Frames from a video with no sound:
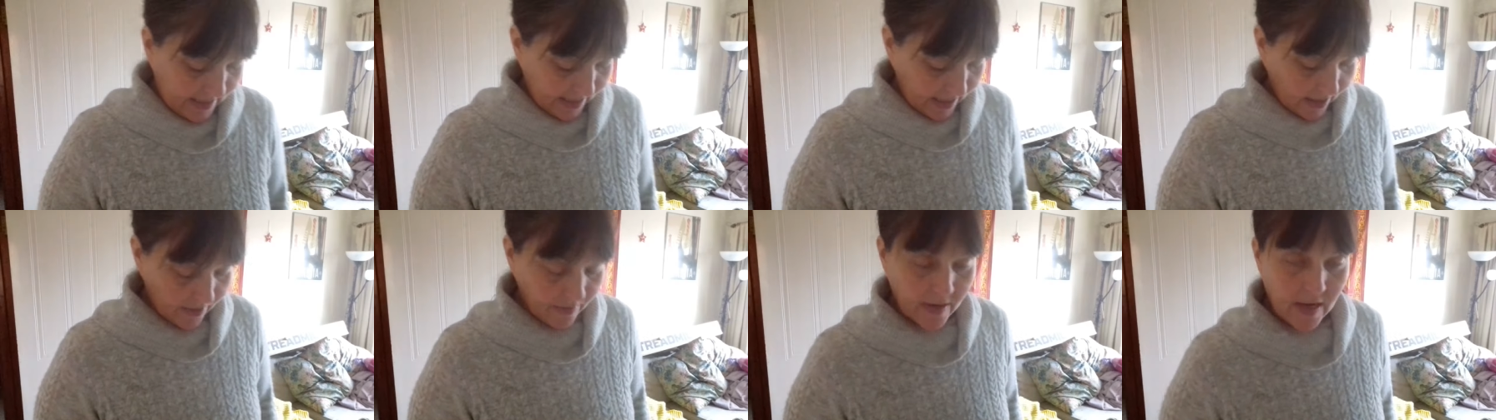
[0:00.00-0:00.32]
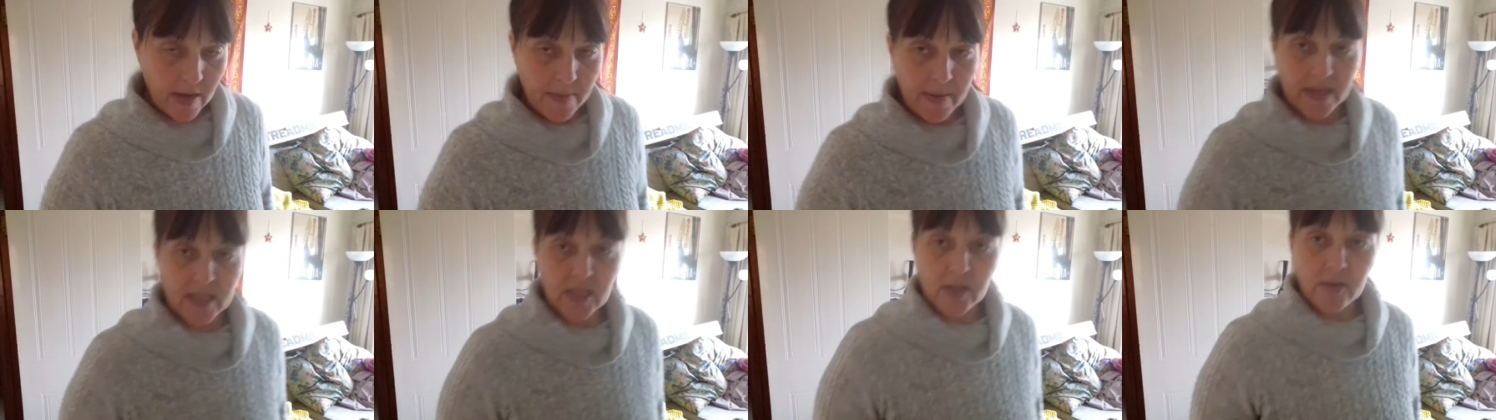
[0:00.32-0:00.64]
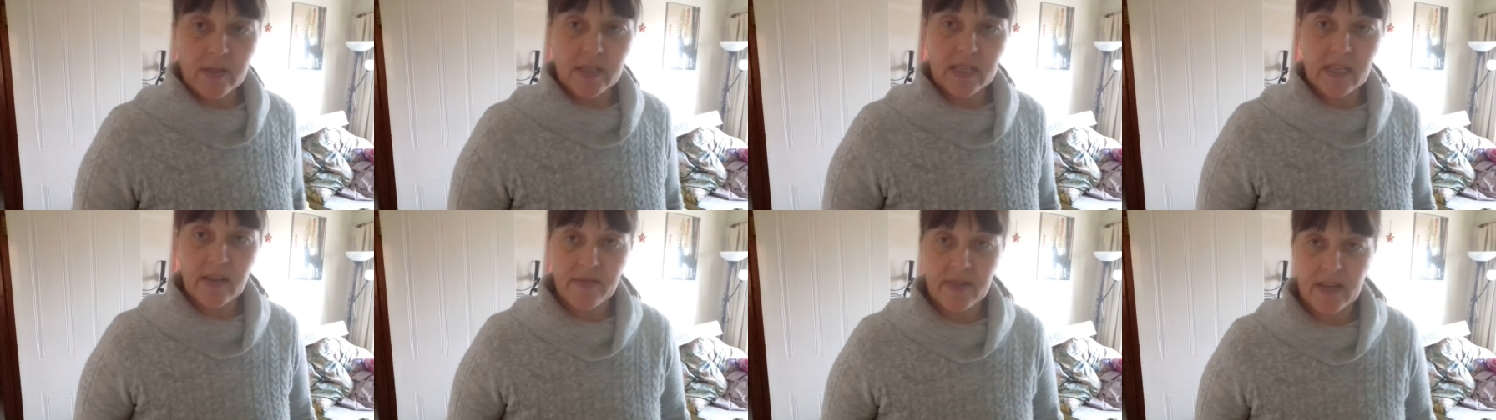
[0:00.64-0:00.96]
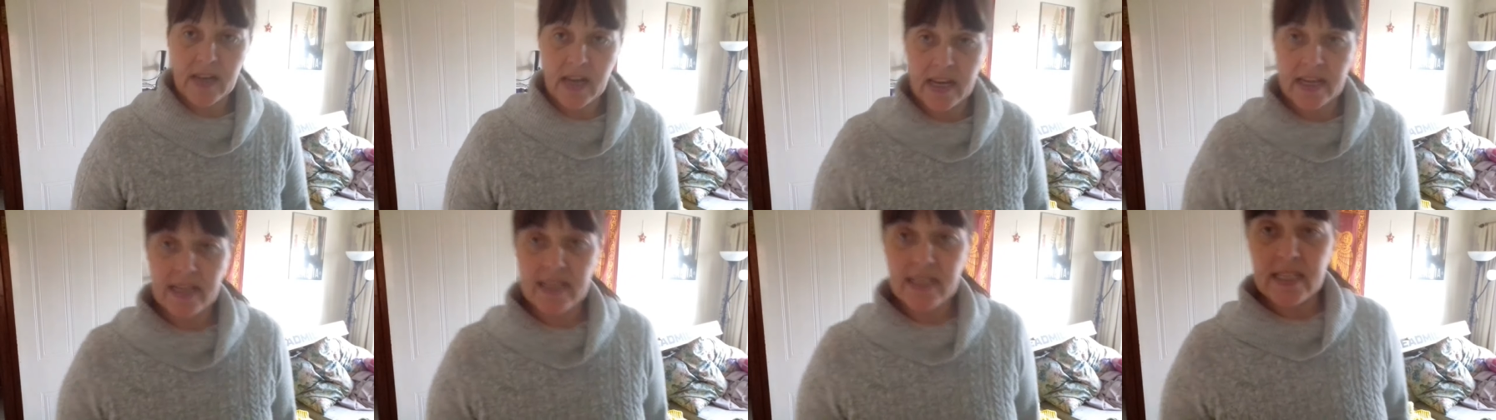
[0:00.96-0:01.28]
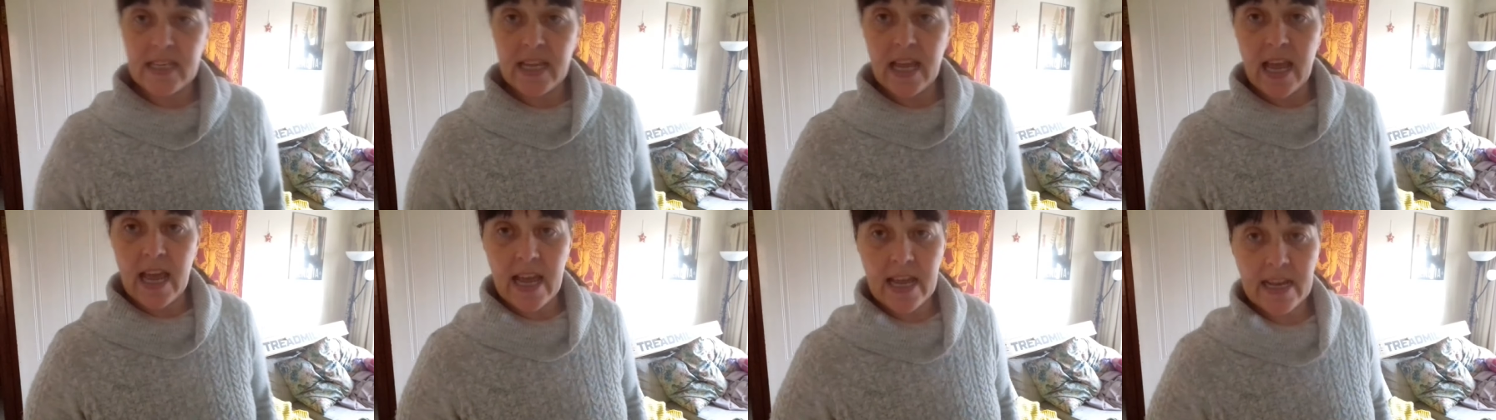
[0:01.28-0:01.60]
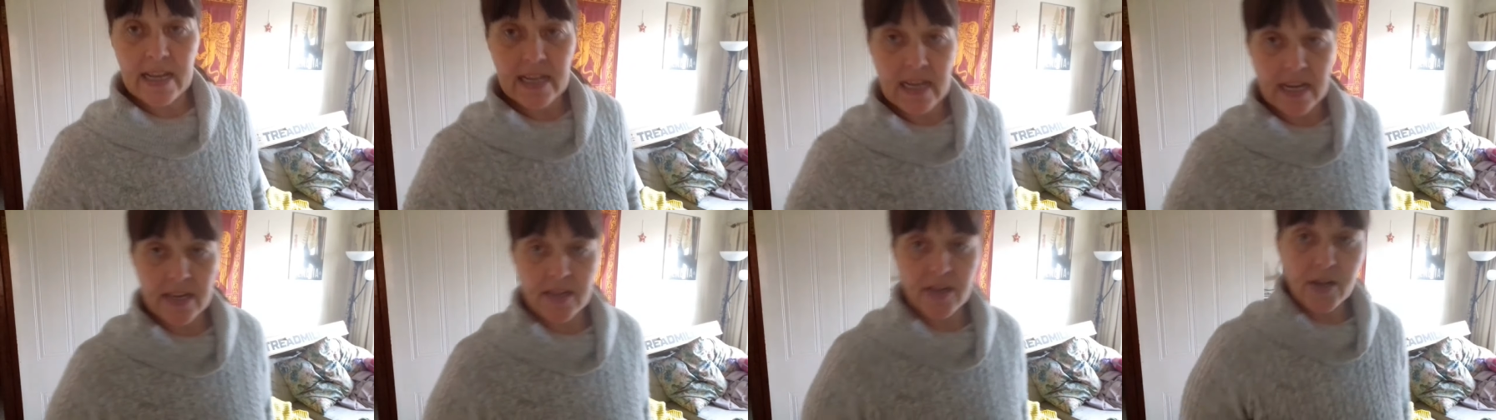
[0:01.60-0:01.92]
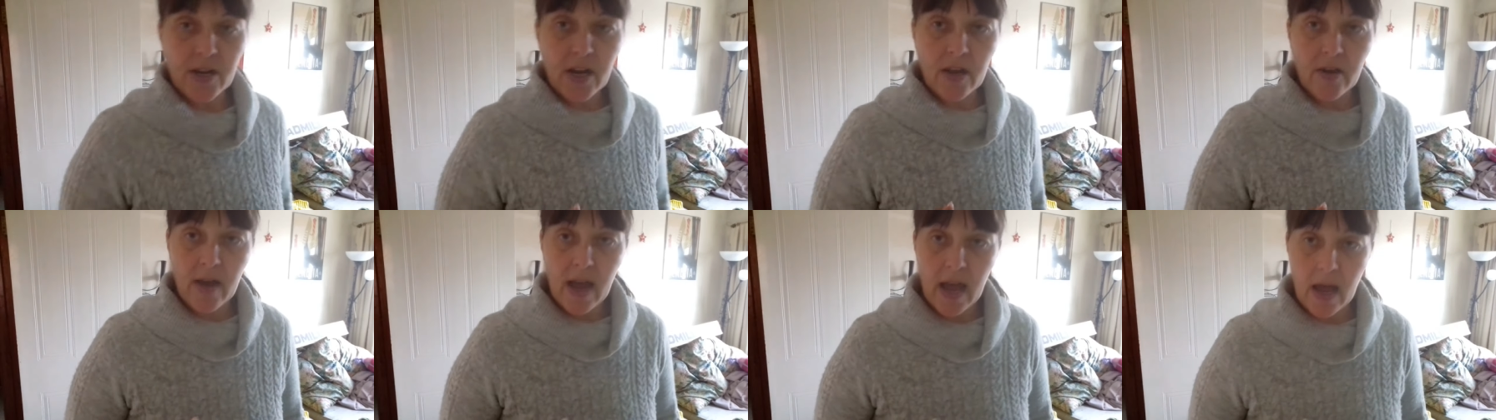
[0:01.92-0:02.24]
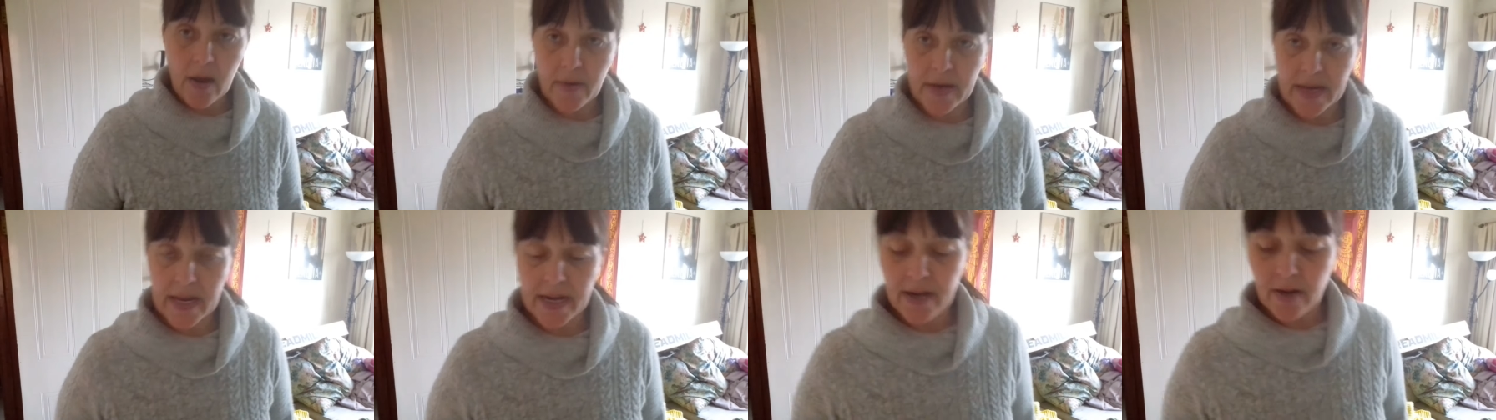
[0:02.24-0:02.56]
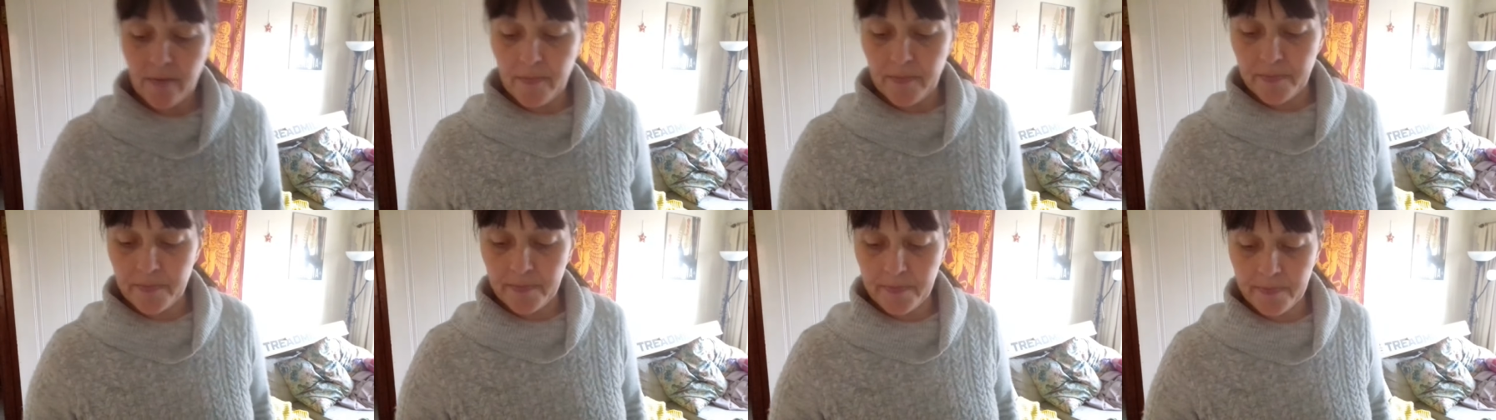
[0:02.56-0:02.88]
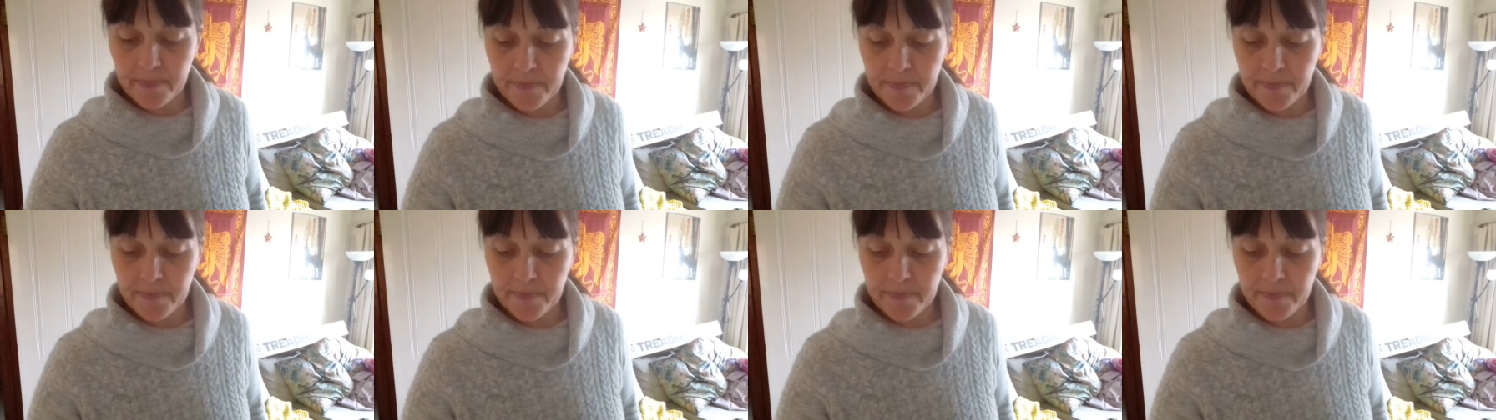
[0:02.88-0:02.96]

So, get back to you in 7 days and let you know how I get on.